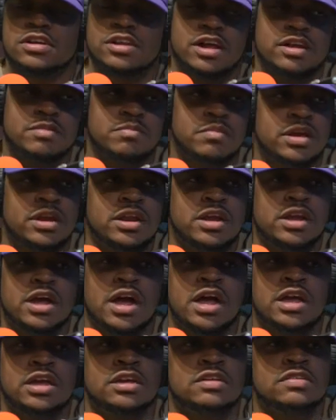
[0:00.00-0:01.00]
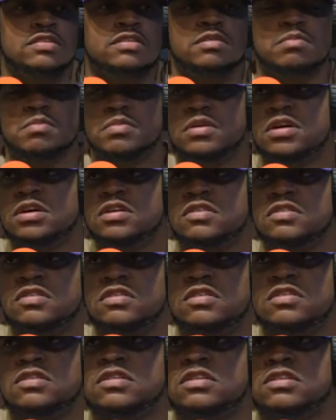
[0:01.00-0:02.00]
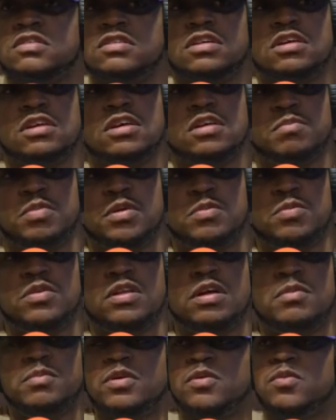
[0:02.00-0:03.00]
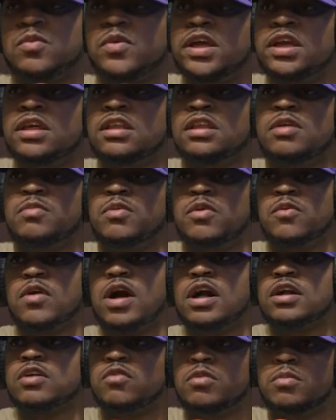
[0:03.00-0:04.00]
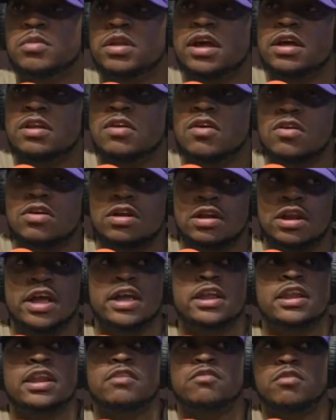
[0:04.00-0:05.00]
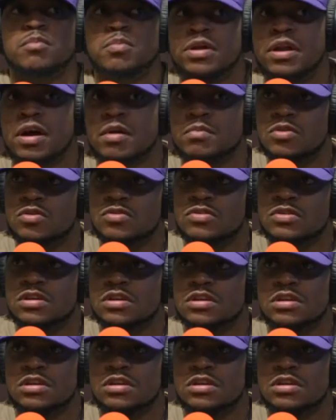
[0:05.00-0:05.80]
Like, man, it got instant buzz just because people have been waiting. They've been rocking with me that long, and I ain't never put out music.